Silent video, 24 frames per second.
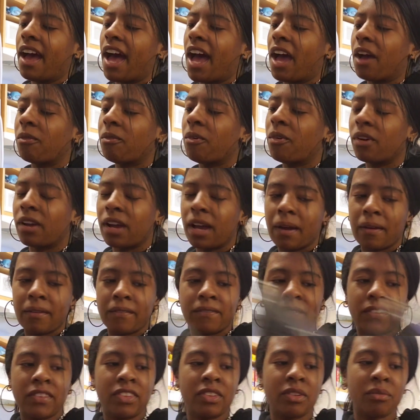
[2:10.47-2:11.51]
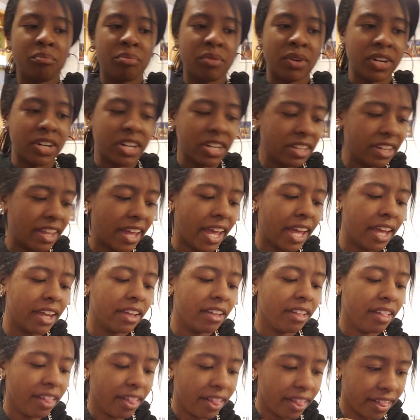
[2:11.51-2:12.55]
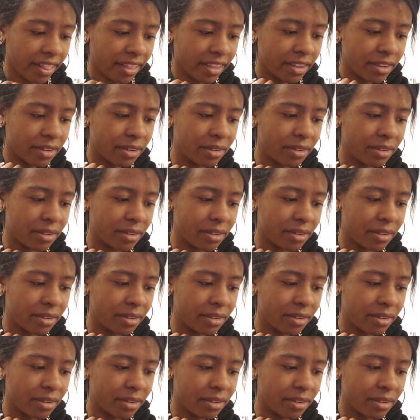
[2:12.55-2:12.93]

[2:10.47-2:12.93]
I woke up feeling pretty like, ugh,